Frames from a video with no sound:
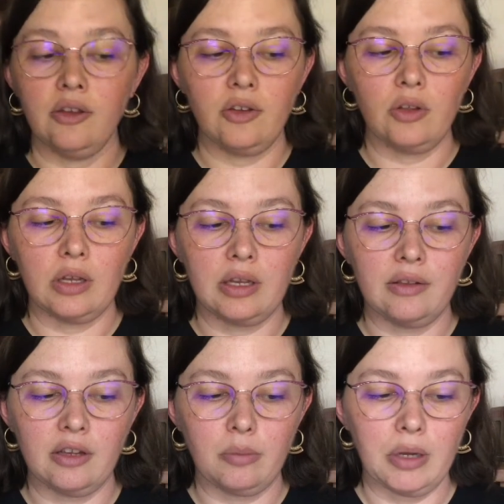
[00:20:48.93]
so the kids
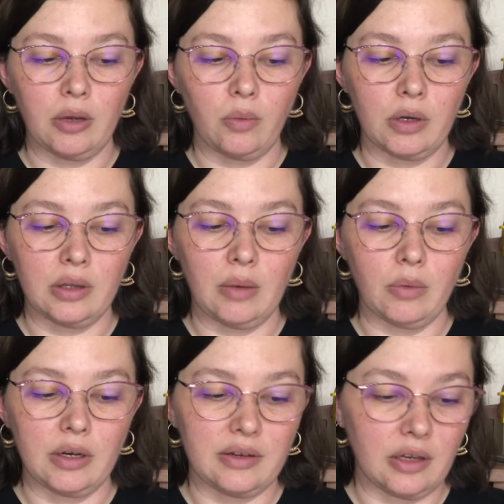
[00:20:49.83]
could pick what they
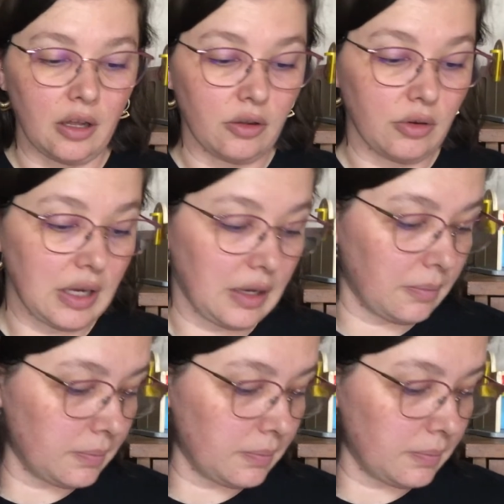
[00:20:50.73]
wanted to color in.